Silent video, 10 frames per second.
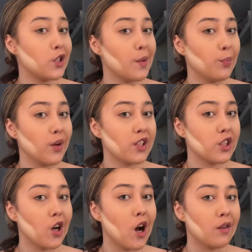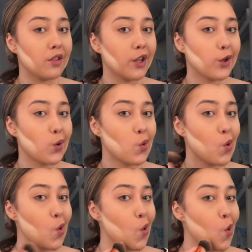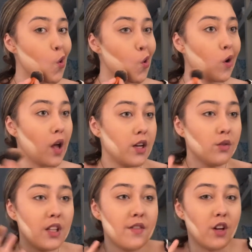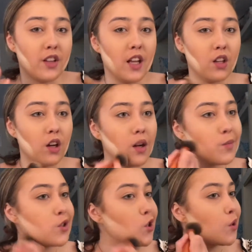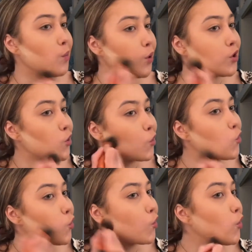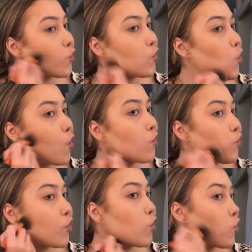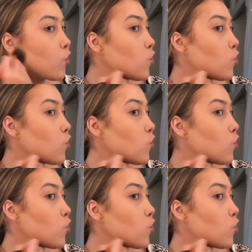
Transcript: brush it off. Like, I don't leave it on that long. I'm just gonna brush it the rest off. Like,